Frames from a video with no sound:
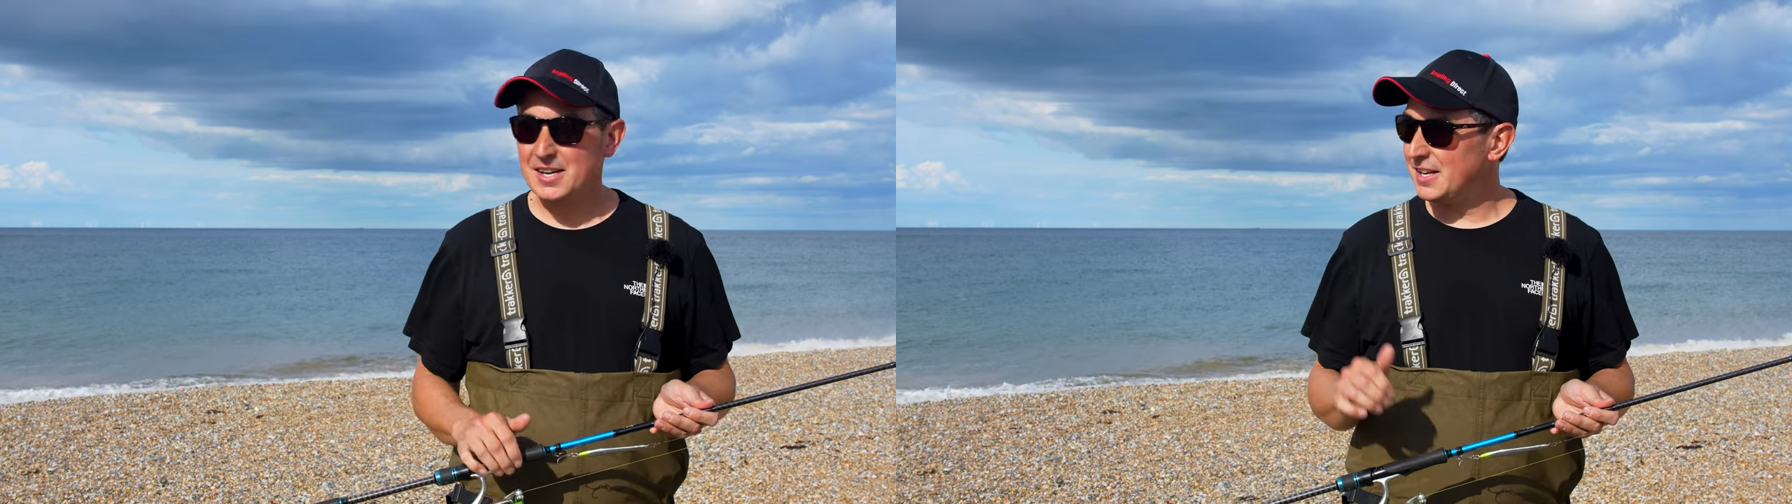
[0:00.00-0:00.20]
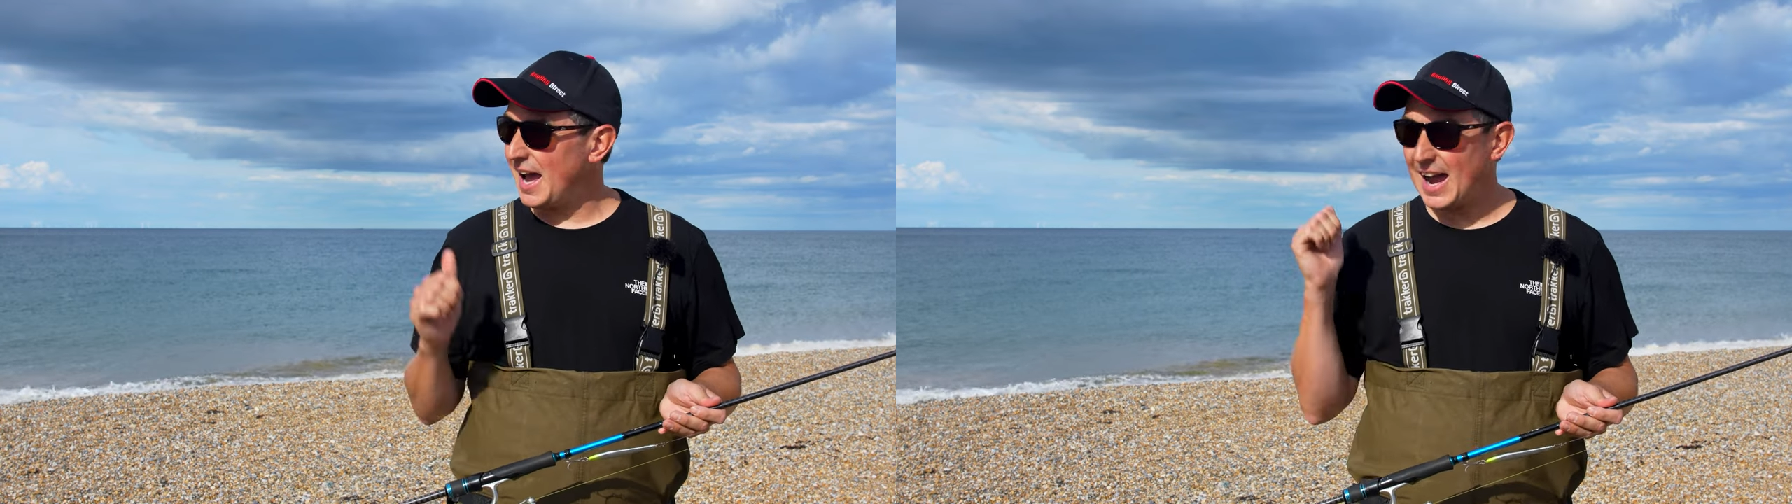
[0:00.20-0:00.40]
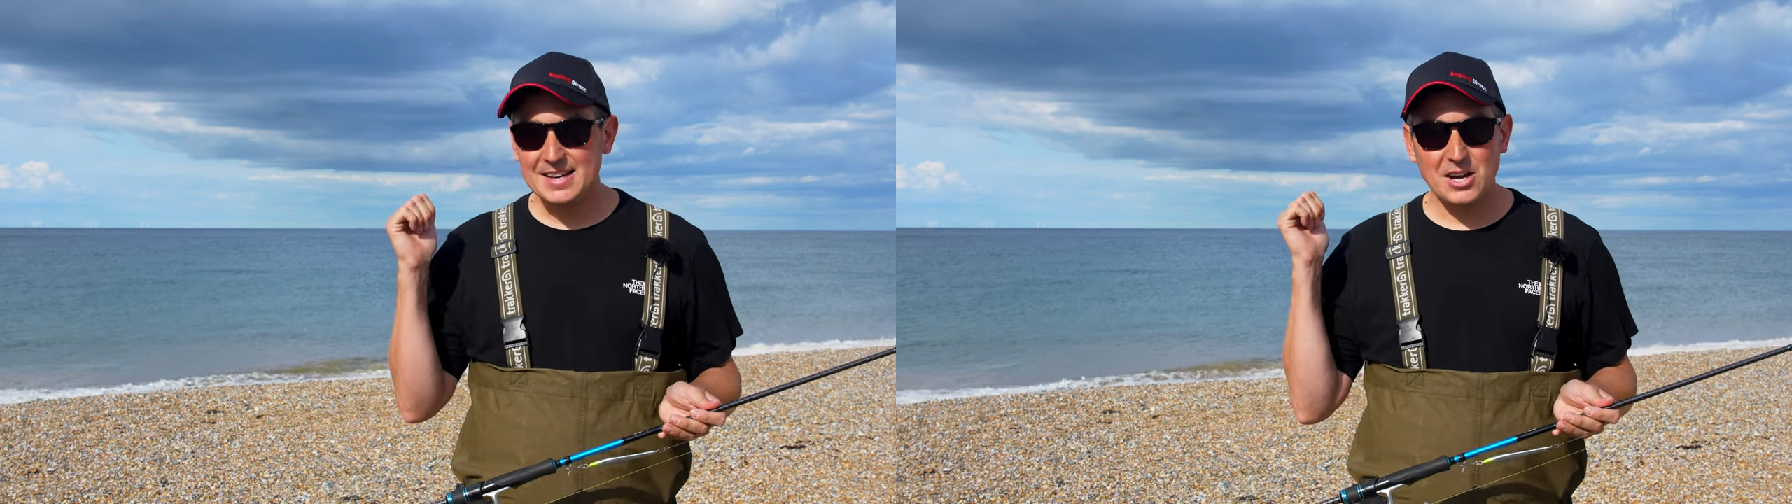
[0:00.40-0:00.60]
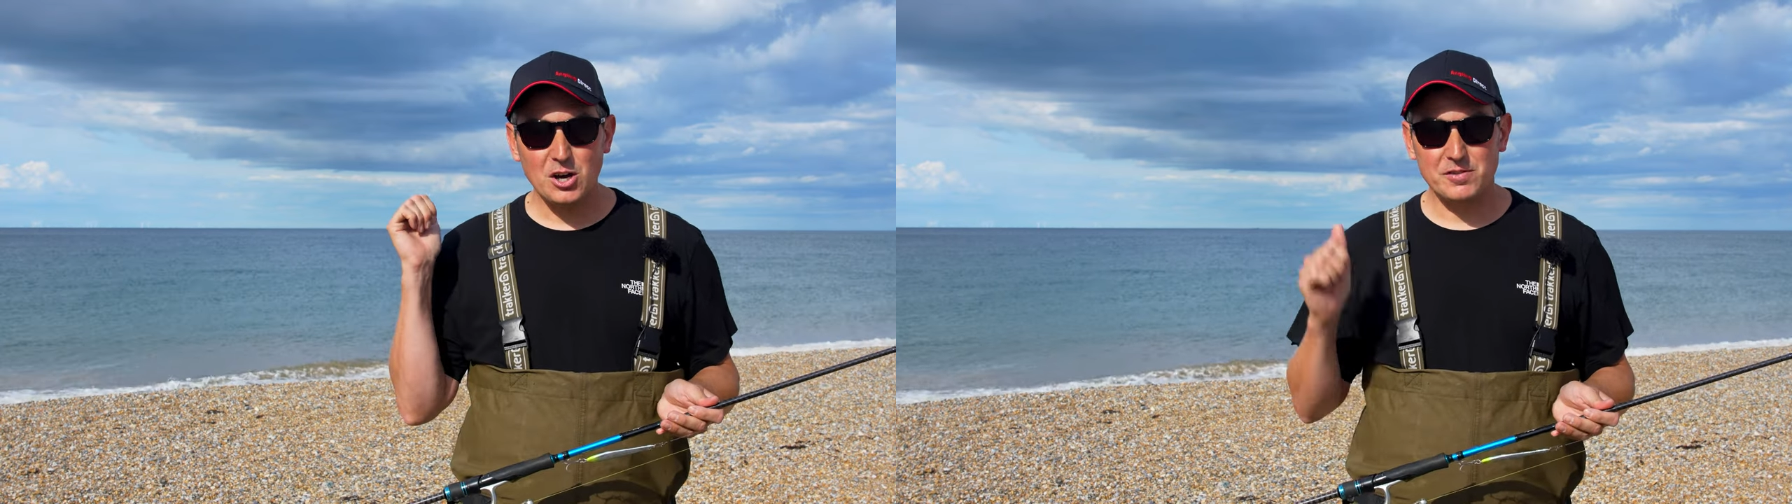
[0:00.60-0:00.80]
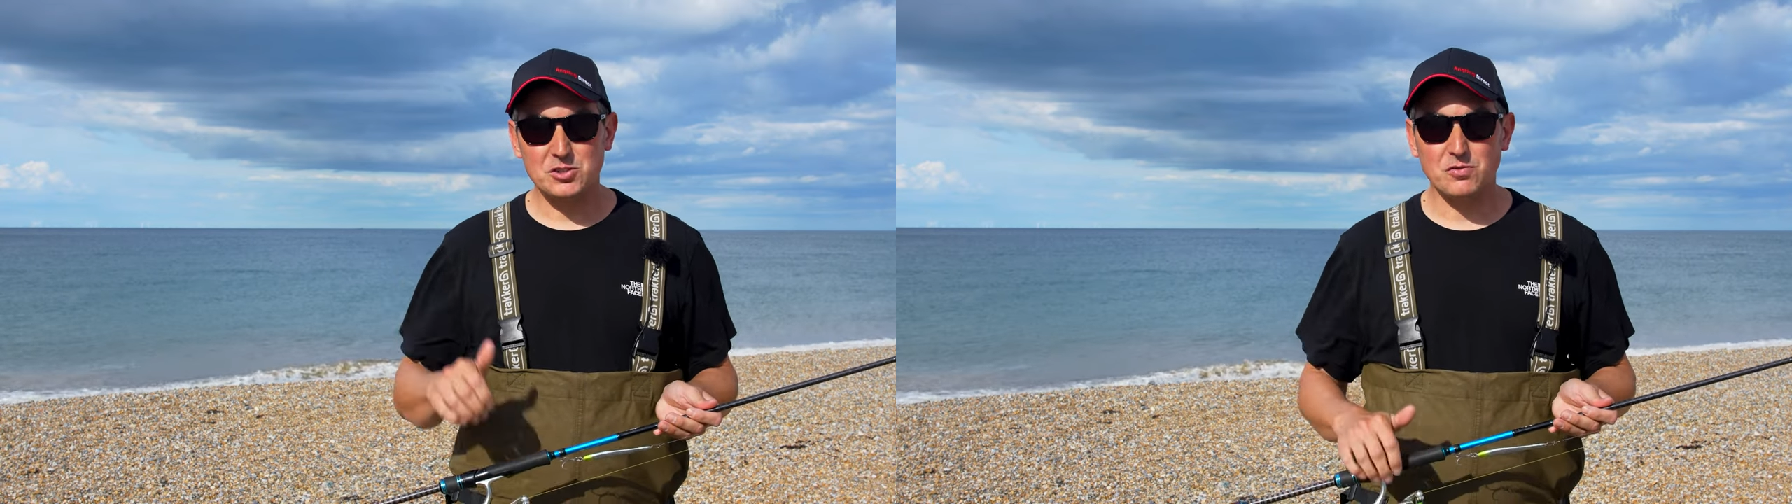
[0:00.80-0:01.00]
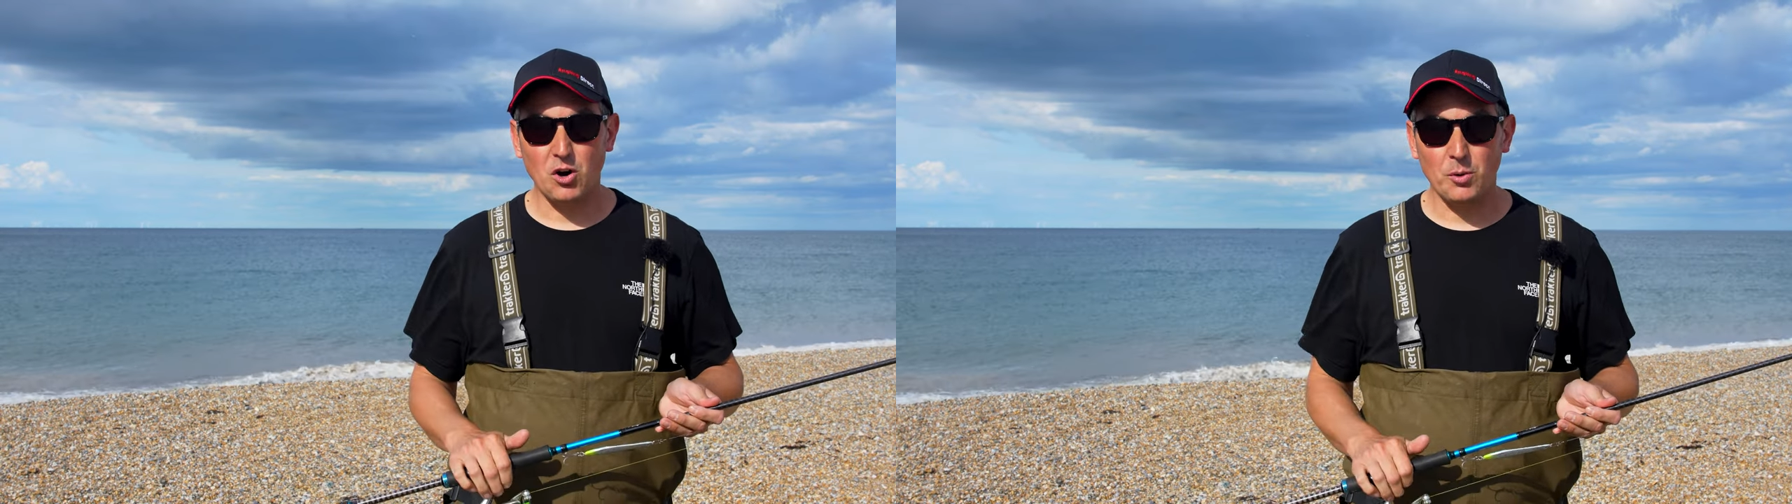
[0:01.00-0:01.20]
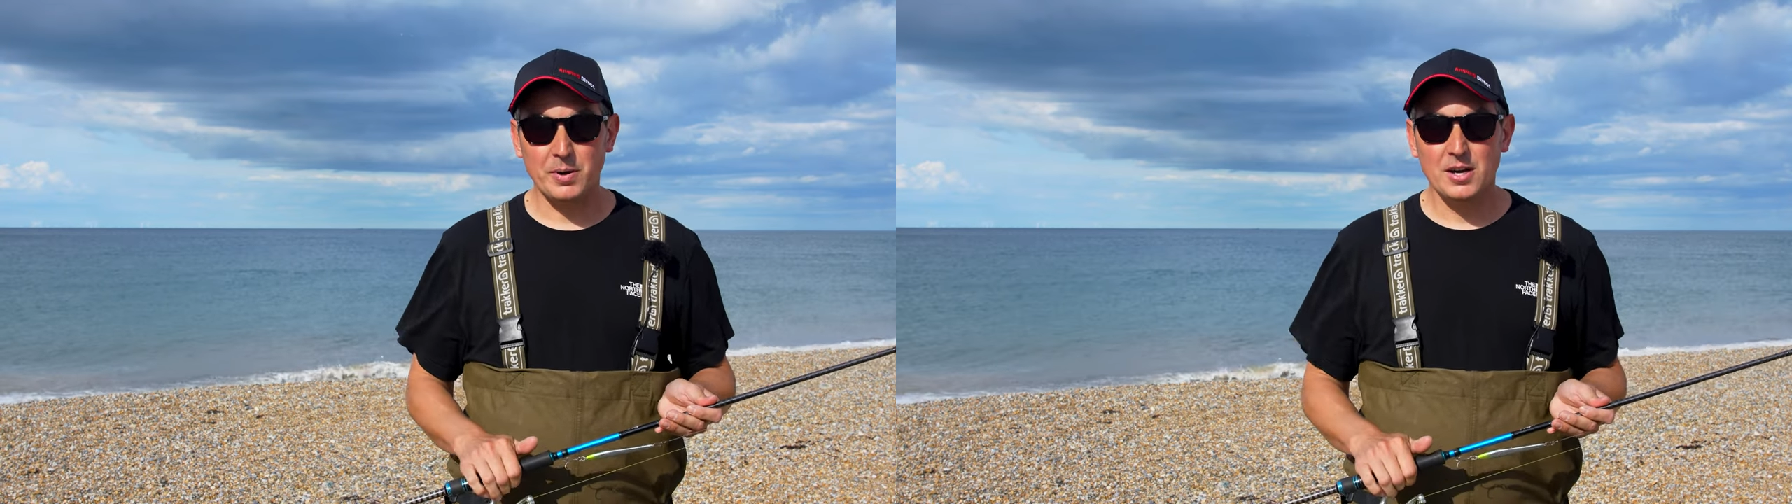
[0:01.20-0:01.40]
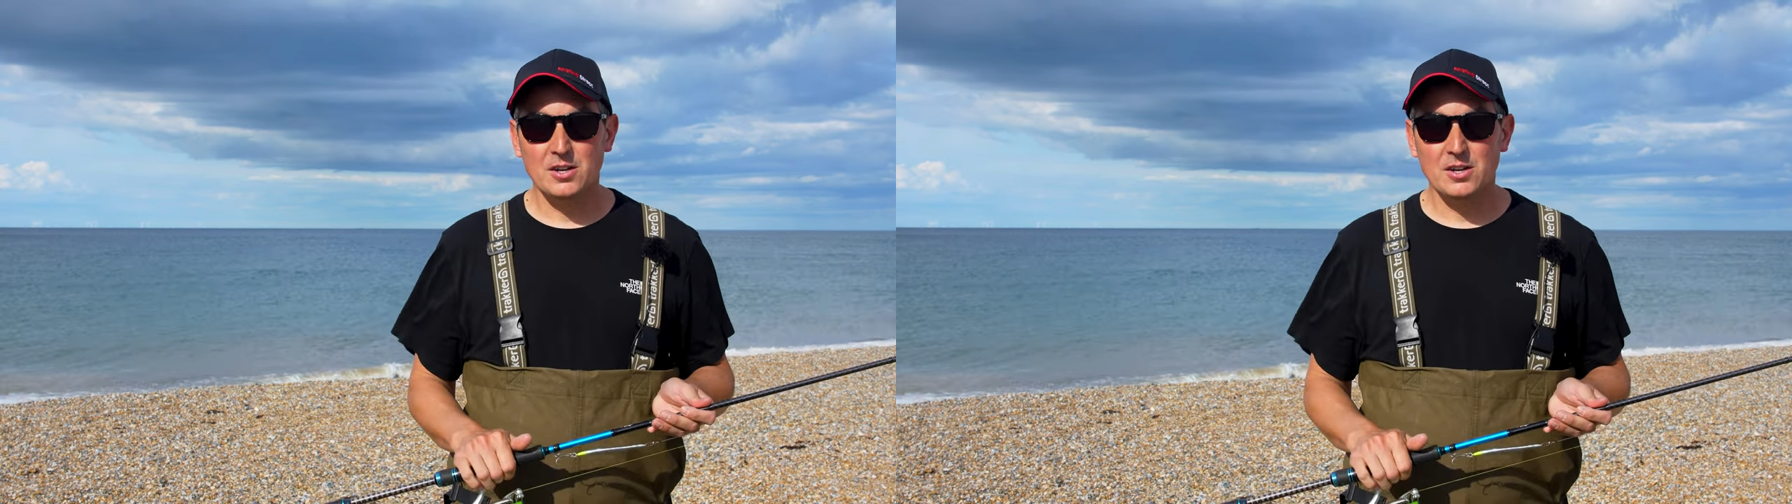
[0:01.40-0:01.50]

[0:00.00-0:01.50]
and hand it over to Rob